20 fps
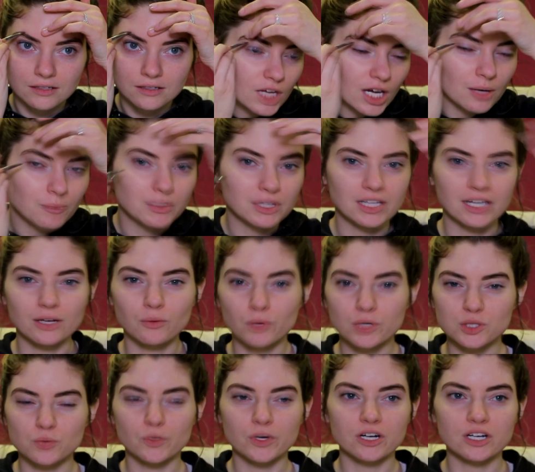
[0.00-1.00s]
I mean, like,
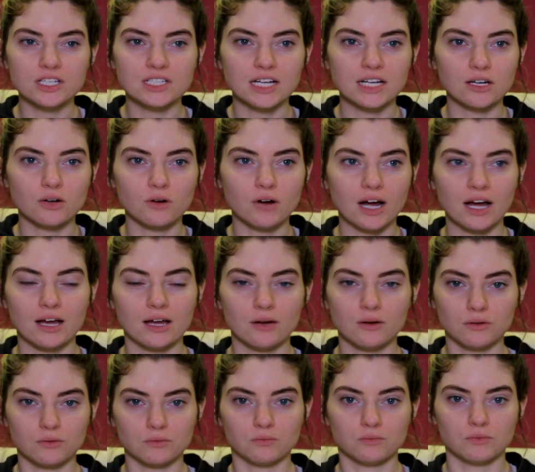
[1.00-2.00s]
what's weird is I
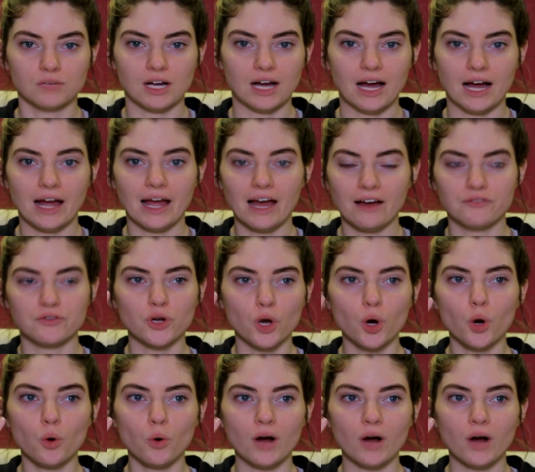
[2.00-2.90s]
have no